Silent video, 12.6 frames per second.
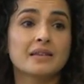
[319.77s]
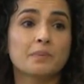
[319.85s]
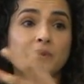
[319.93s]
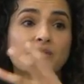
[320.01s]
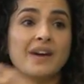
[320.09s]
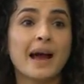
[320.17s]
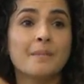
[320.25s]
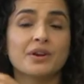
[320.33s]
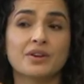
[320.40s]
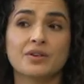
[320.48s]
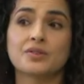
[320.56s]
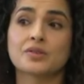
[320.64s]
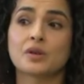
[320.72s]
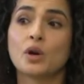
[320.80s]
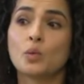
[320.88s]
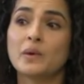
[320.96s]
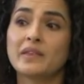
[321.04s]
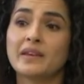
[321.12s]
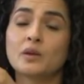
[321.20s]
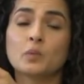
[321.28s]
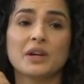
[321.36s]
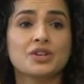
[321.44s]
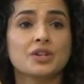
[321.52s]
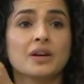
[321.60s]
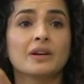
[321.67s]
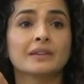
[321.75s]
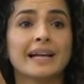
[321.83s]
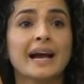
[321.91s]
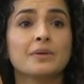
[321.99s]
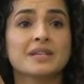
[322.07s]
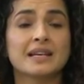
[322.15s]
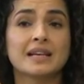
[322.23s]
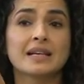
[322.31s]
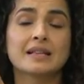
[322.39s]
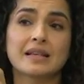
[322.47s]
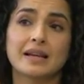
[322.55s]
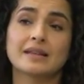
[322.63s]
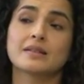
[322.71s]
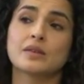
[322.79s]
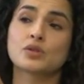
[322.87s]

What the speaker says: the parameters within which they're allowed to exist.